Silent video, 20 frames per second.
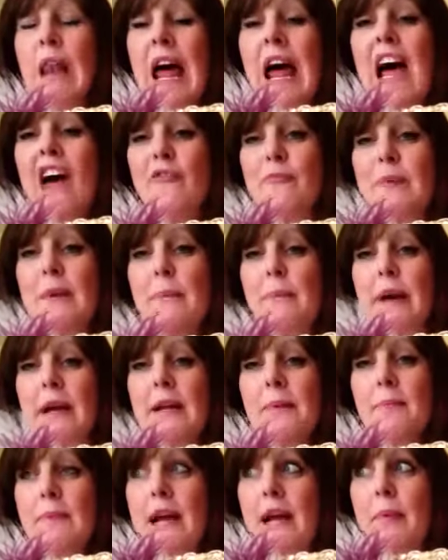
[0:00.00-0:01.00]
have been
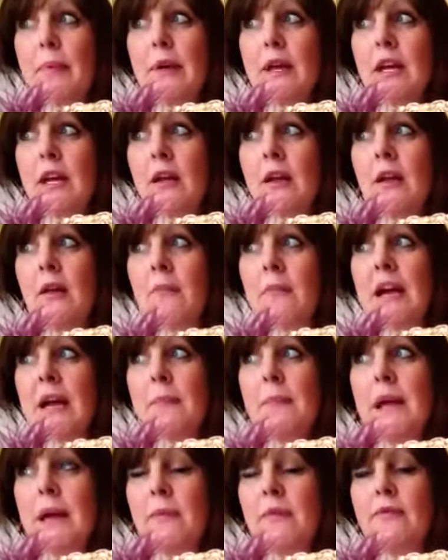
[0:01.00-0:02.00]
buying my
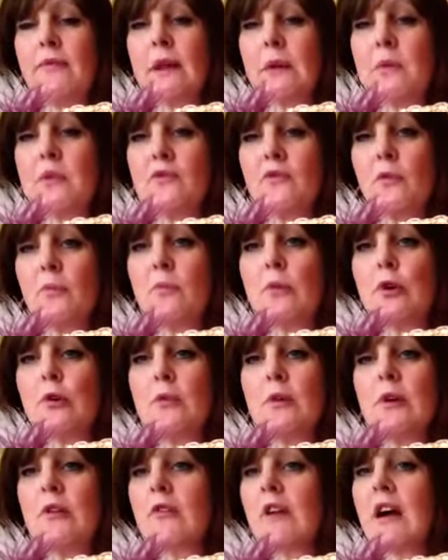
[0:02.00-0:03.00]
paper flowers from
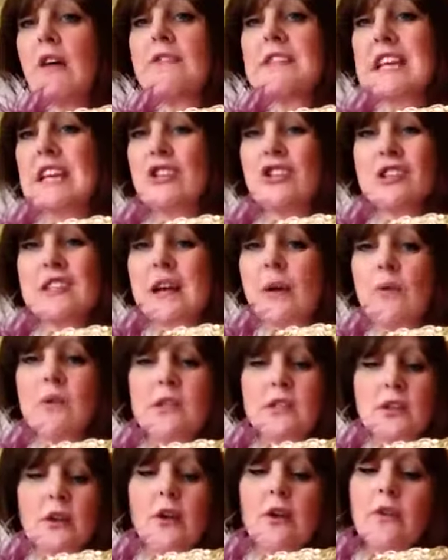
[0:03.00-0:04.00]
Mulberry Crafts, and she's out of
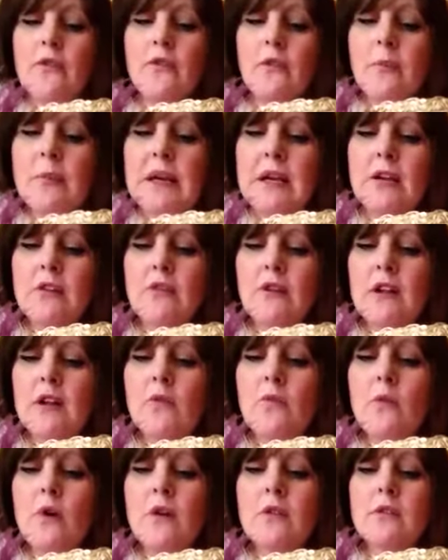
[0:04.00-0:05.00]
stock of the big
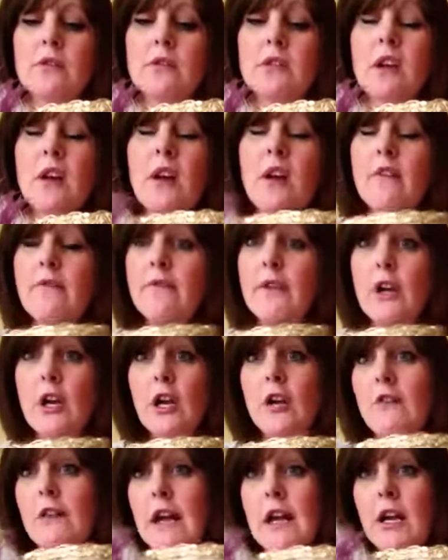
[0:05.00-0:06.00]
cream ones.
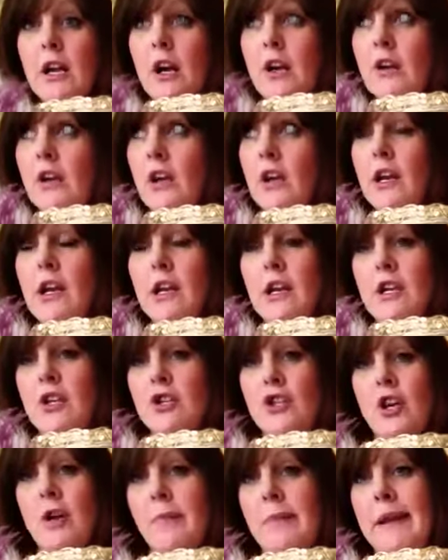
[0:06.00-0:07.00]
Fiona ain't got none in her
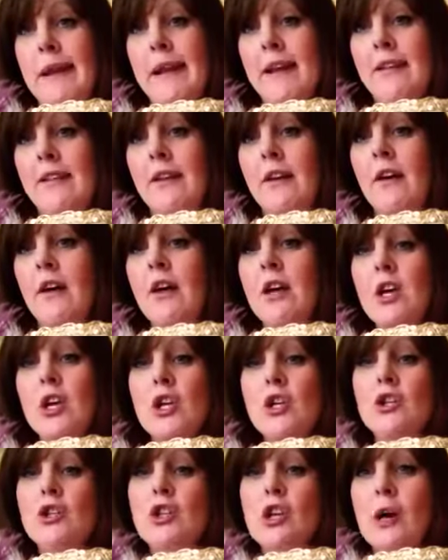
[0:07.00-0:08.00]
shop neither.
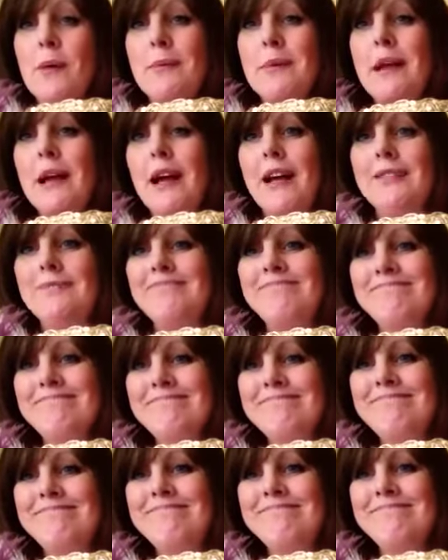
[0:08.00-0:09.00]
So I'm like,
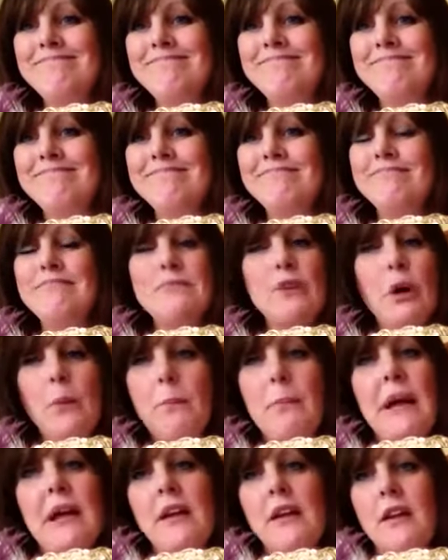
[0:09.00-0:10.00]
I'm not
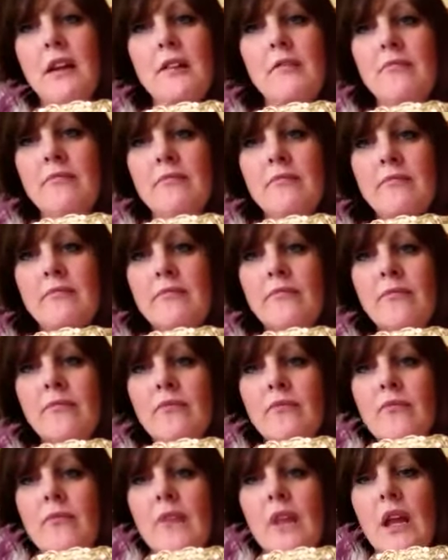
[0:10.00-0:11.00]
paying
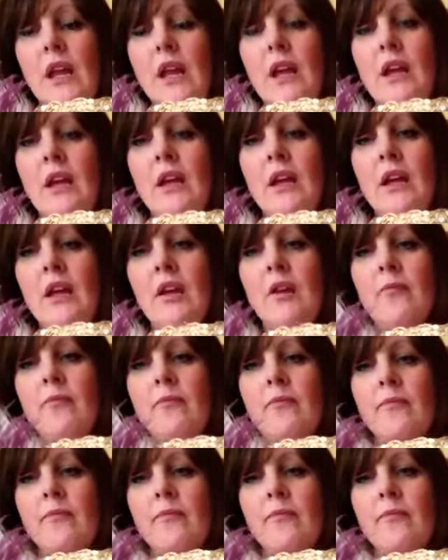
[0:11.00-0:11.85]
a